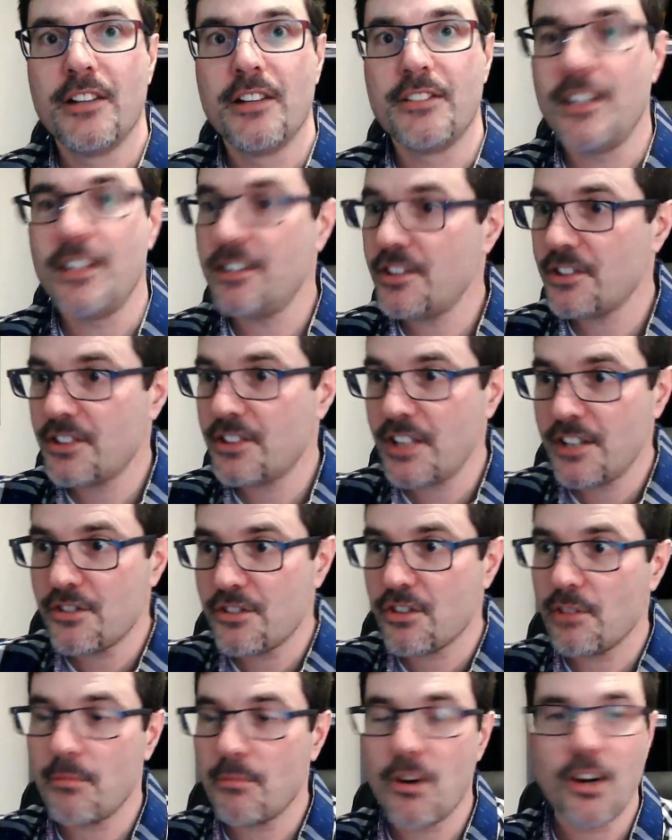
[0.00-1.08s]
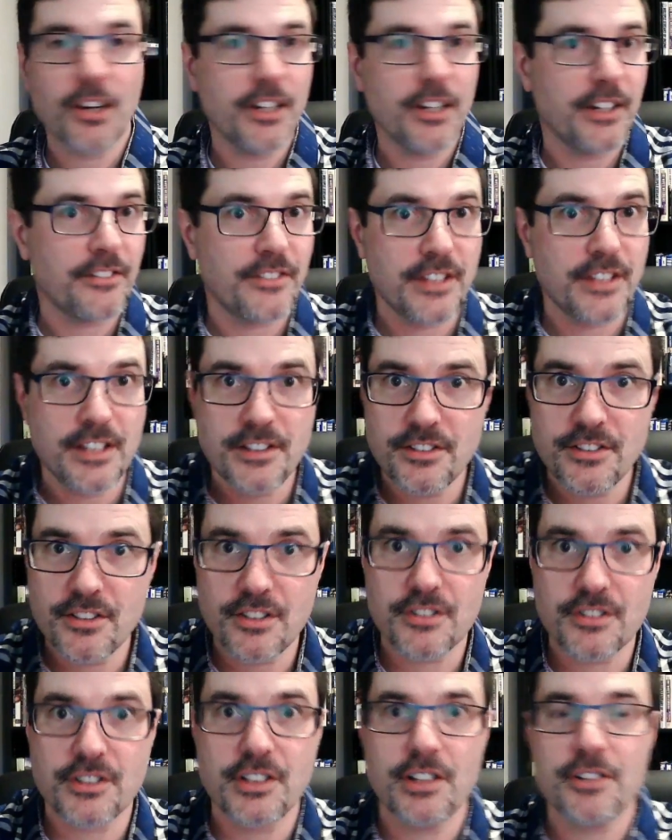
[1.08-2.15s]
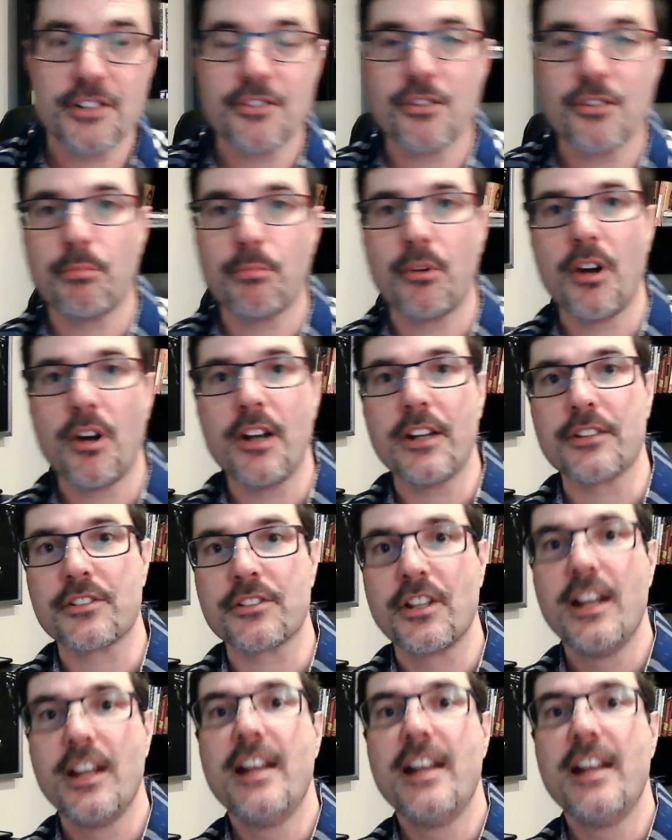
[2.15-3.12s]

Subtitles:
This is digital marketing. This is digital products.